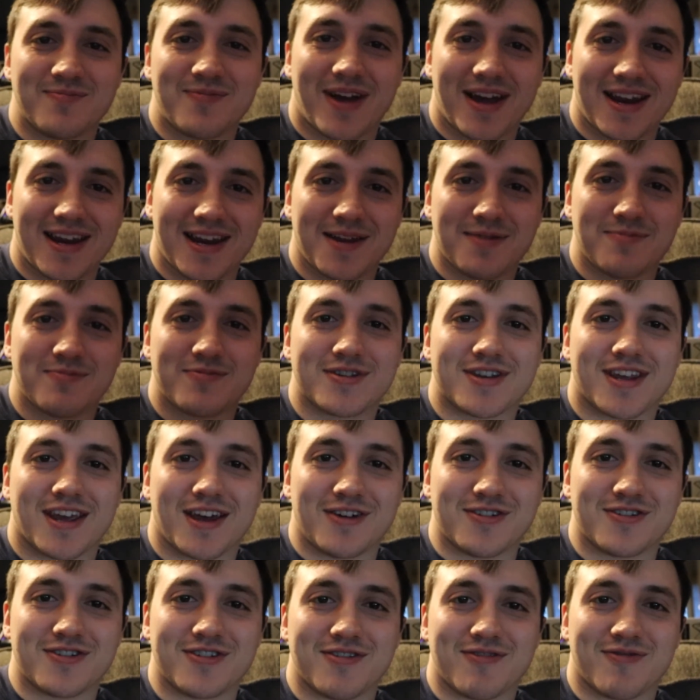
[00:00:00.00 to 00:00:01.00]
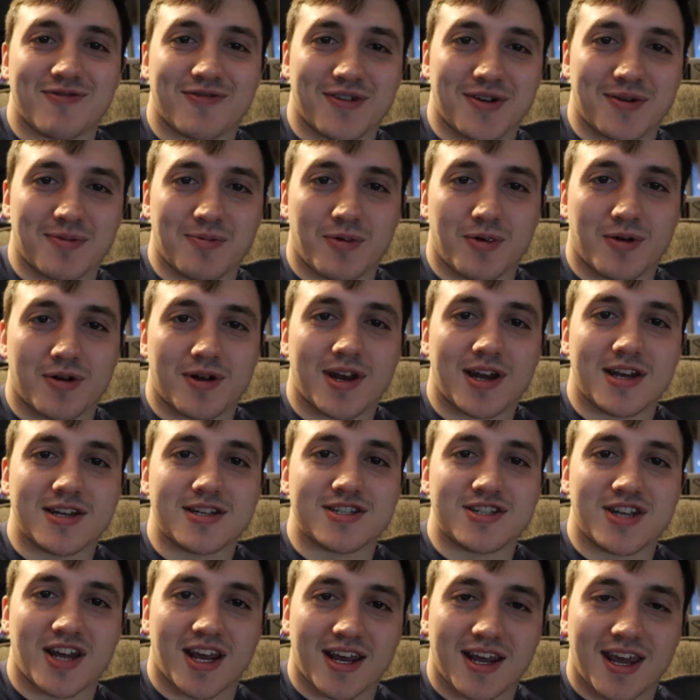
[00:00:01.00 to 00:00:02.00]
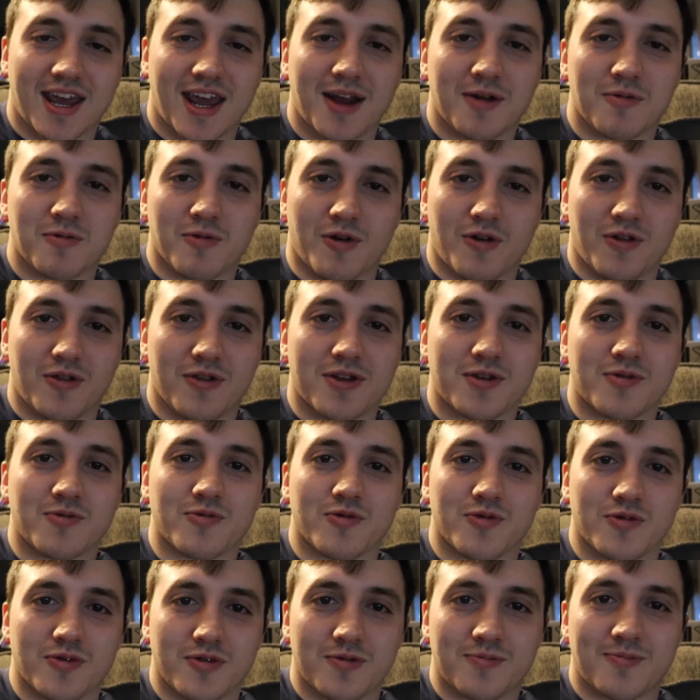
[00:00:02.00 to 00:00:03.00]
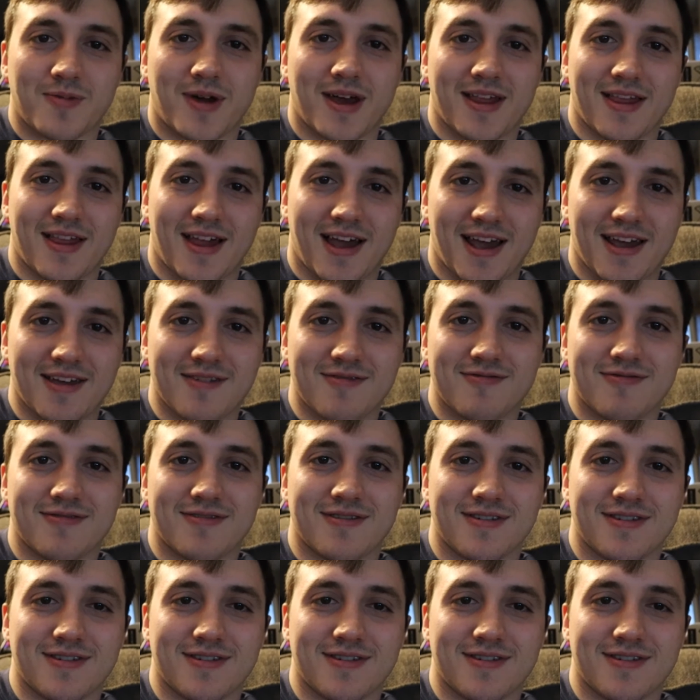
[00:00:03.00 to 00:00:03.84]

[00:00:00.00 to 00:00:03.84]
my name's Kelsey Freeborn and J.K. Rowling ruined my life.